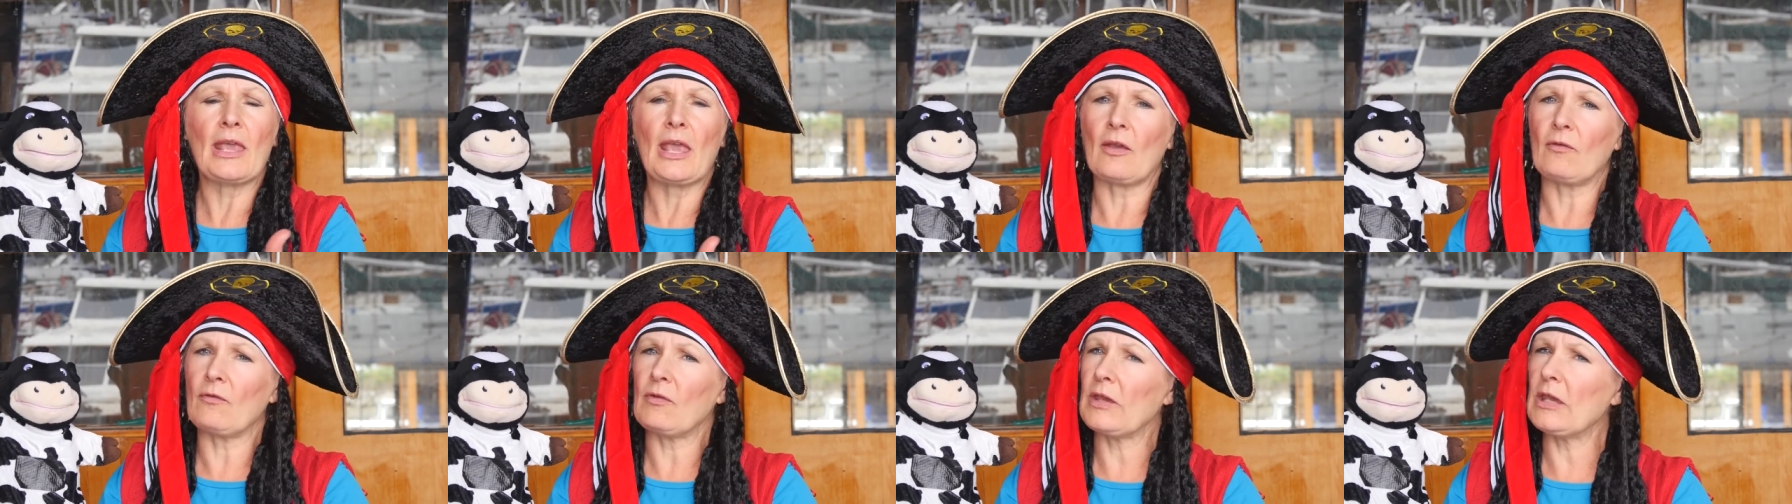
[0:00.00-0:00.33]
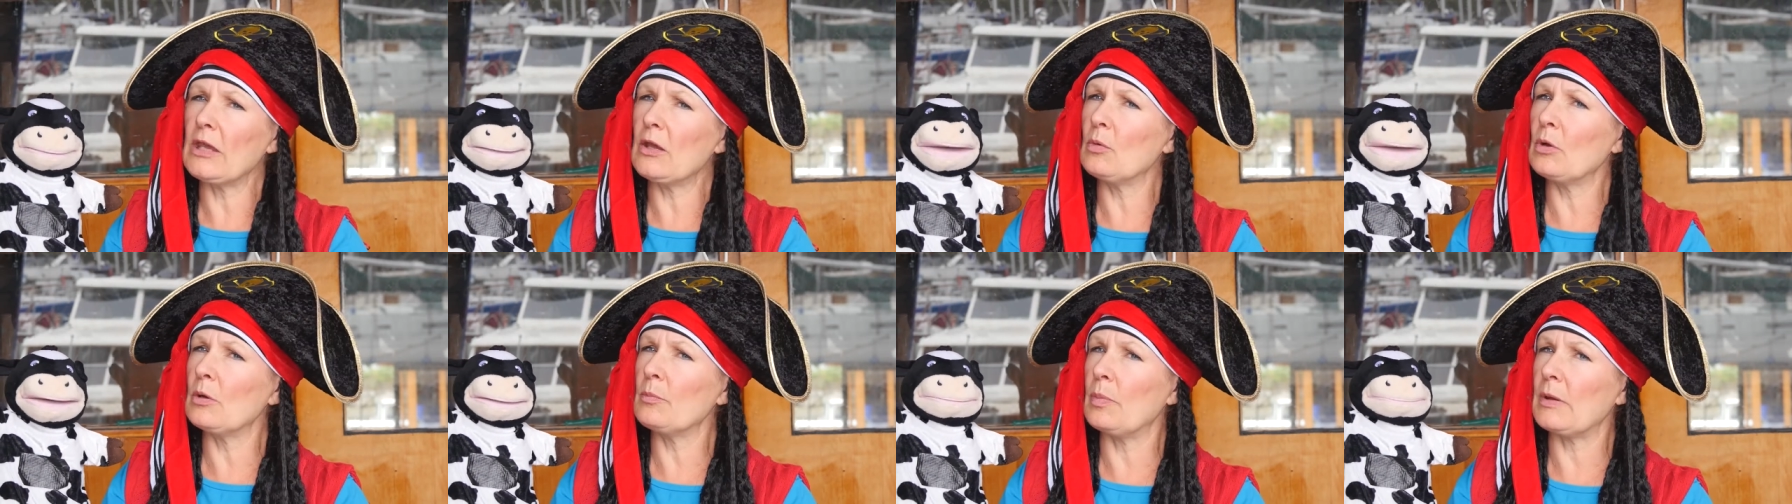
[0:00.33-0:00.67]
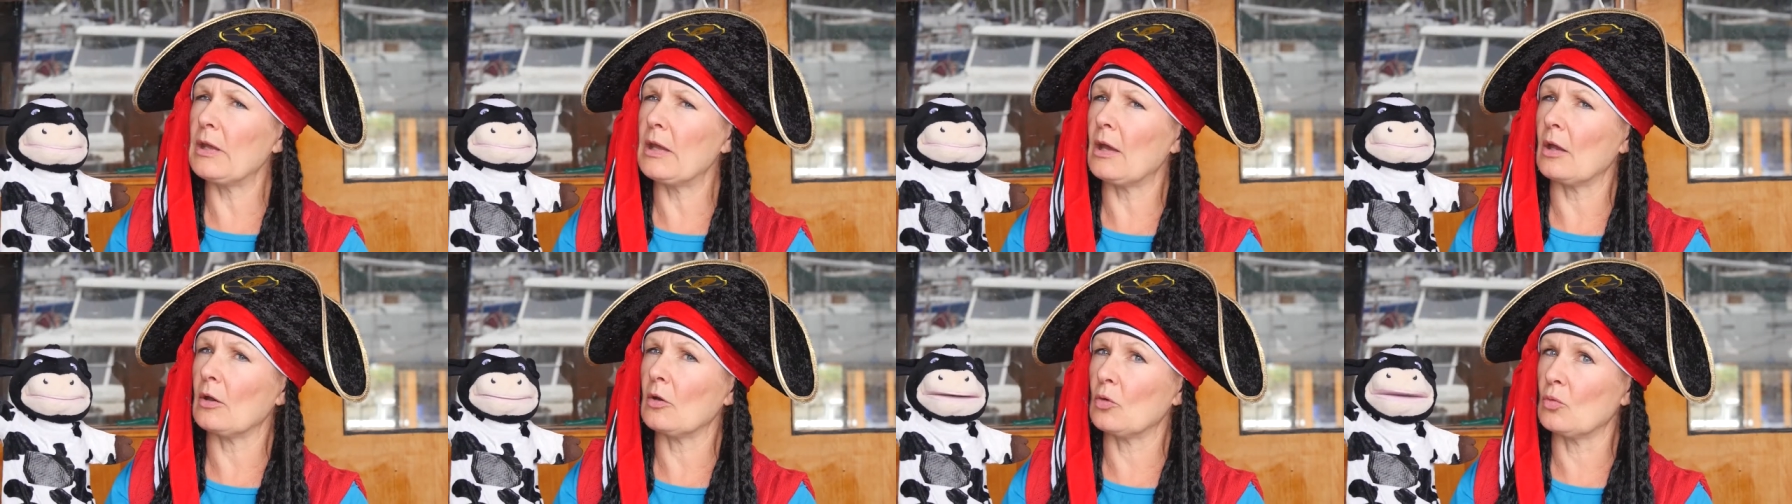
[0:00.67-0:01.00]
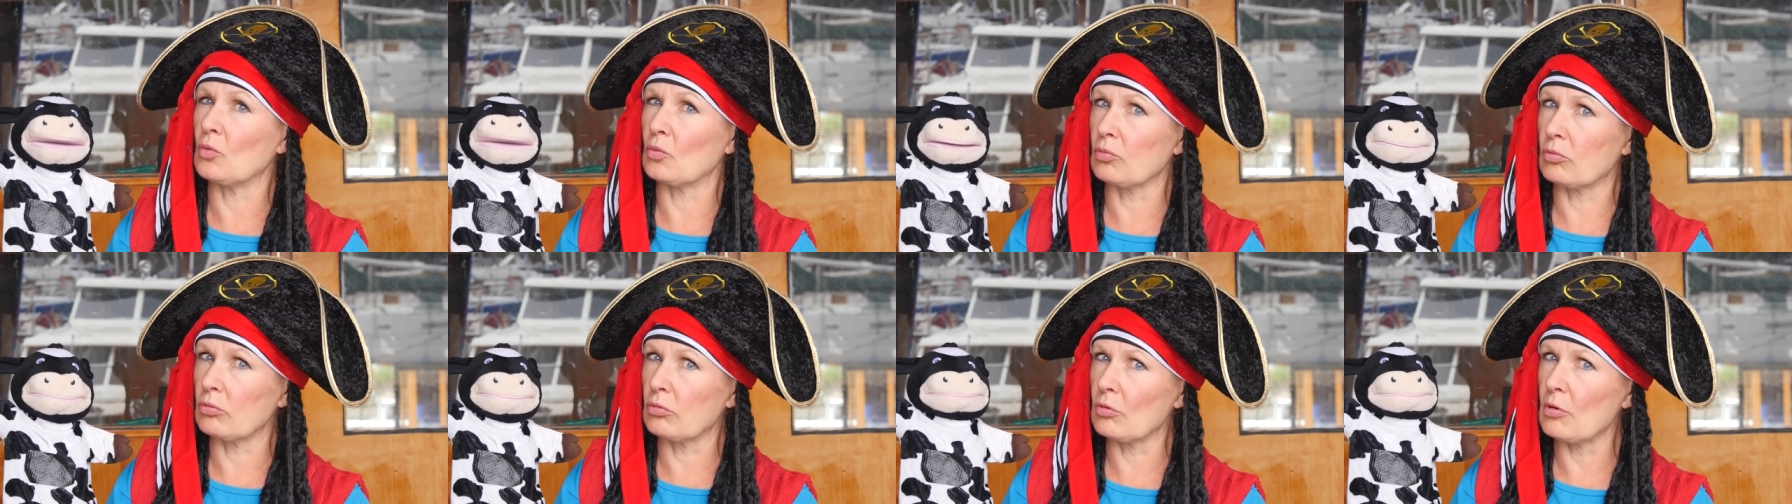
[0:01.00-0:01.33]
if he would be a
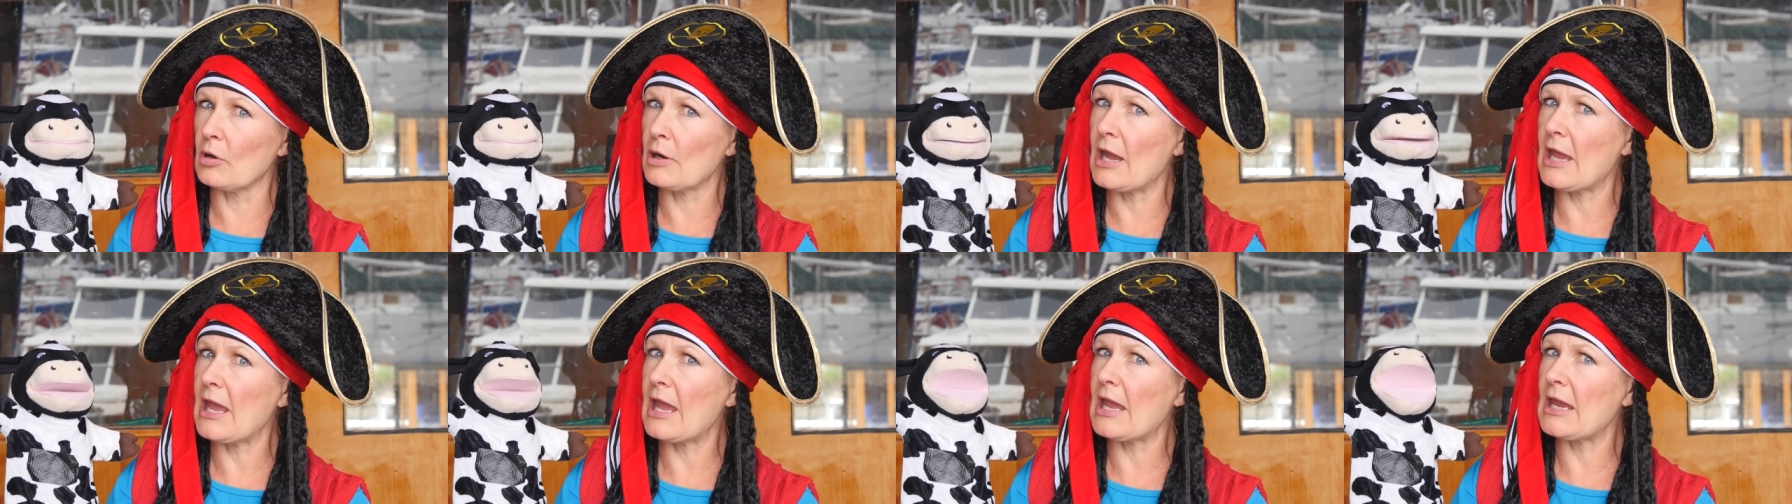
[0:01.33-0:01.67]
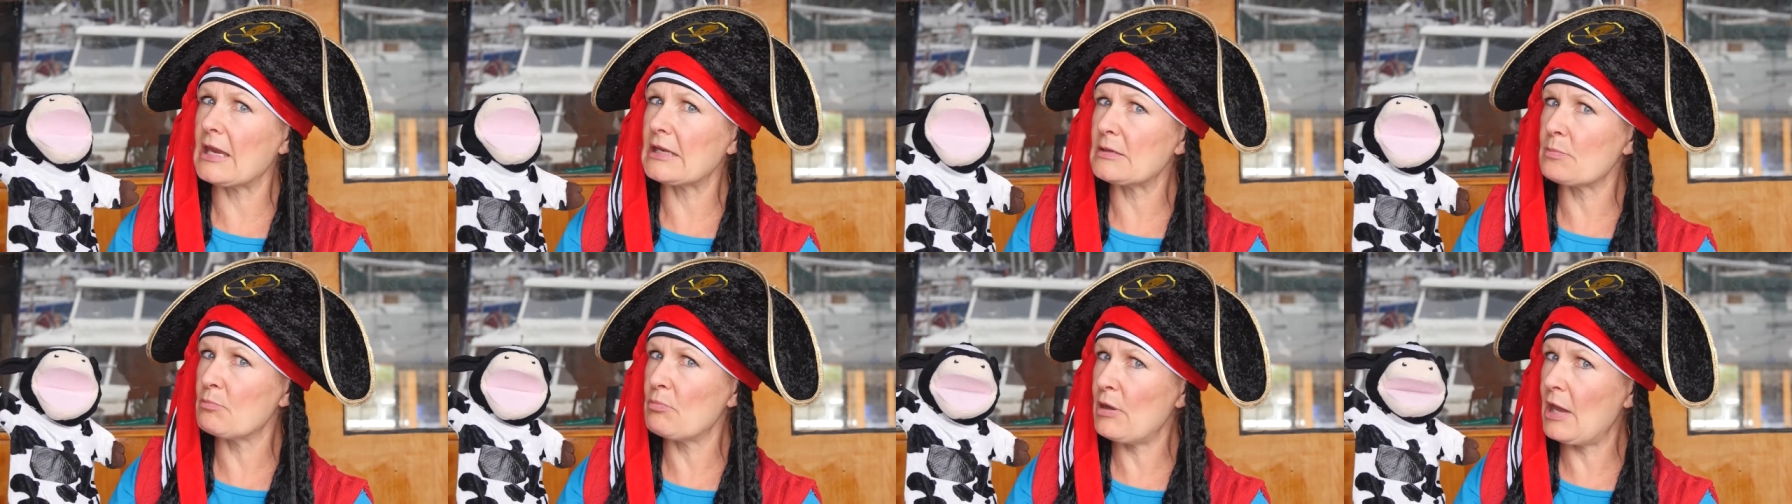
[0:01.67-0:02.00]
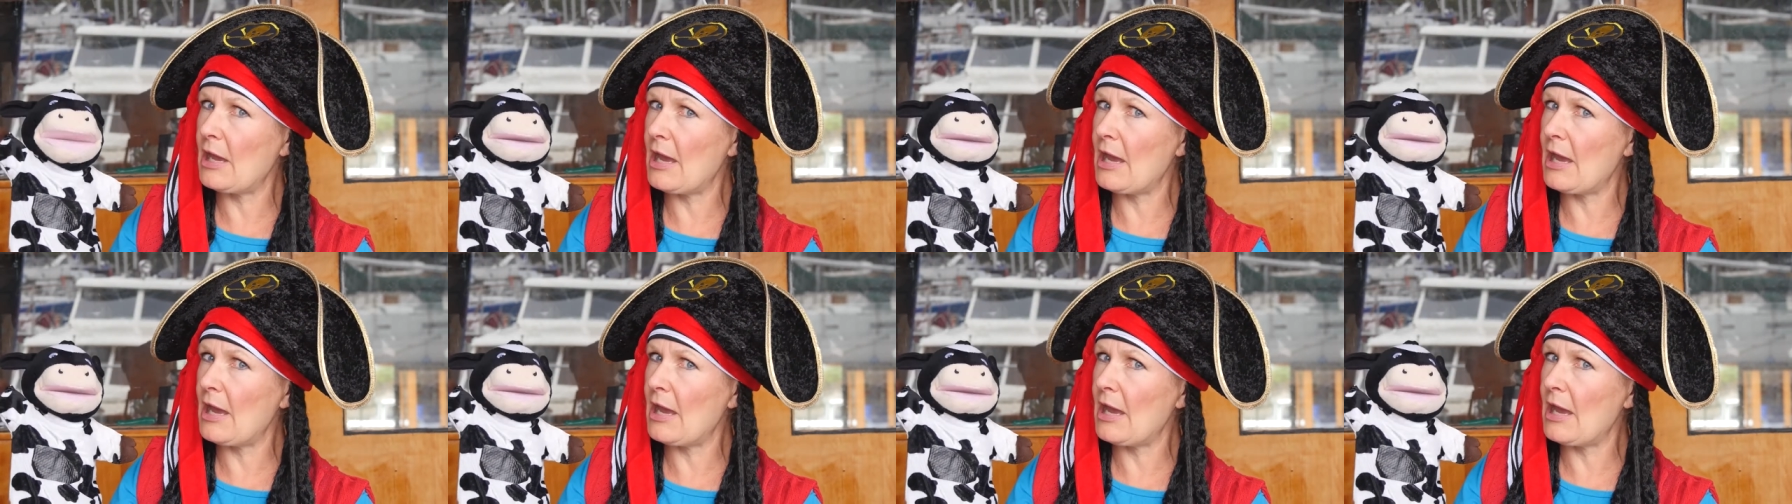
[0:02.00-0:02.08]
great